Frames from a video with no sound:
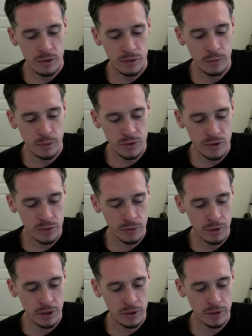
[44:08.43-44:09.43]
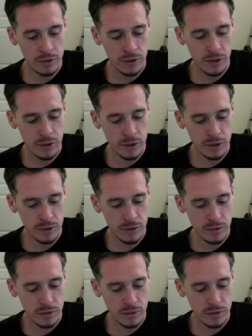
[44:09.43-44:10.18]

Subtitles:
once in a while, and